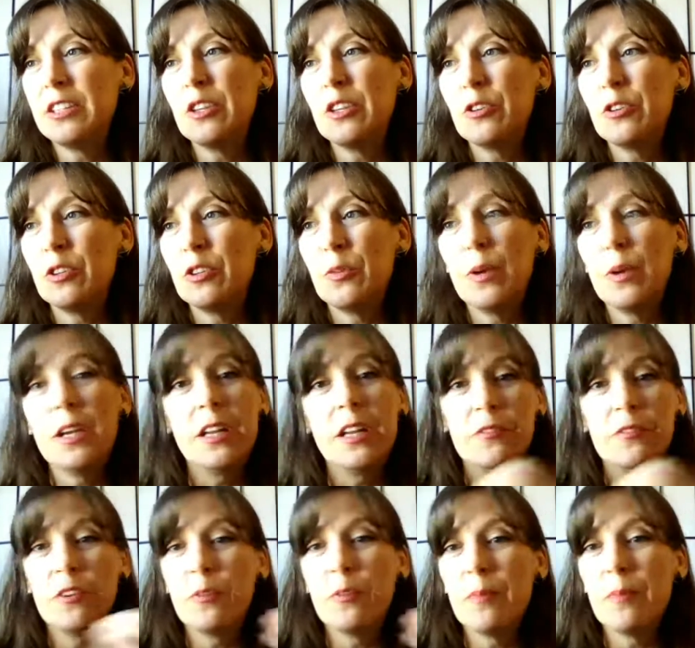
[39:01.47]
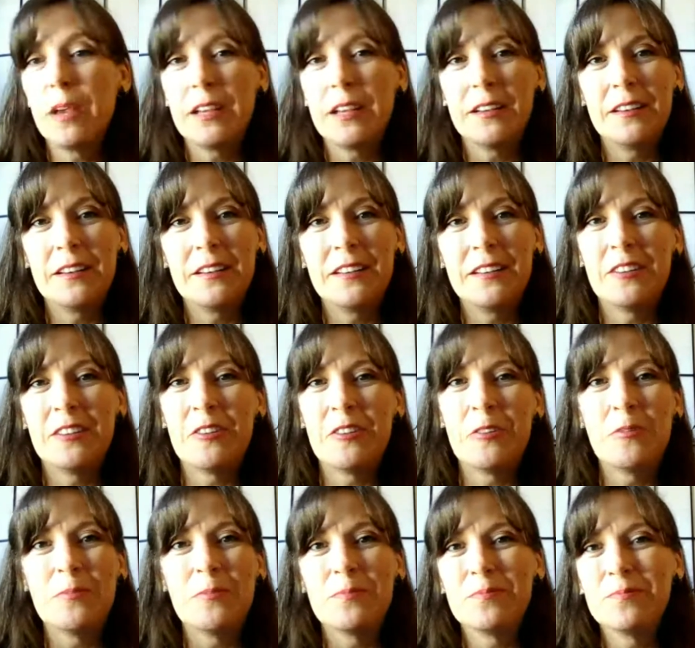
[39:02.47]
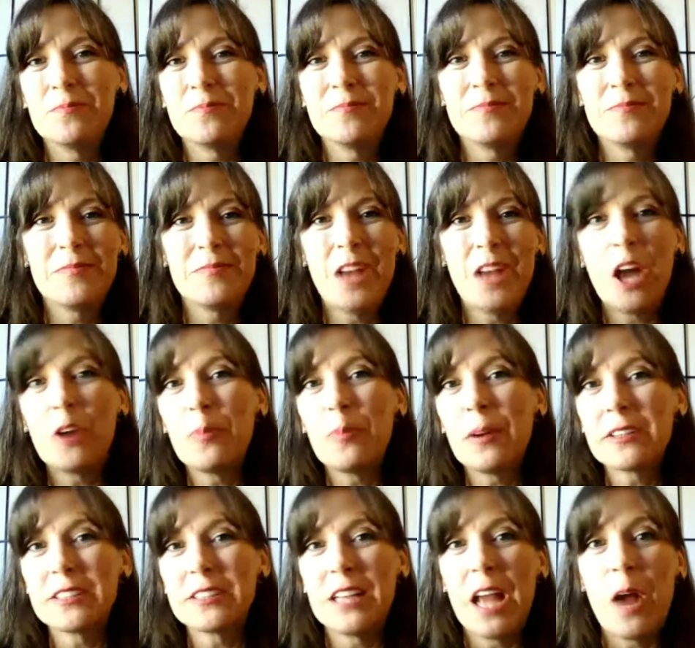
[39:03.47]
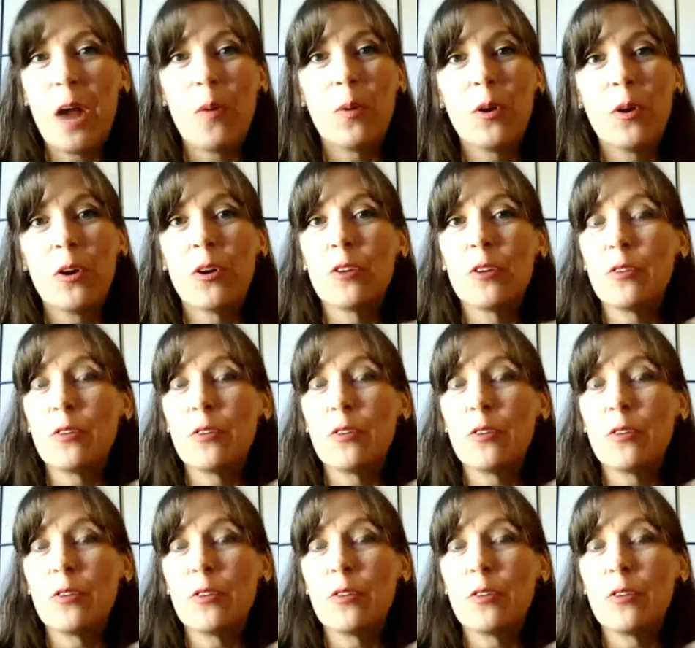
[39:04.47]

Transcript: that you're doing, and if you're making, $100 an hour,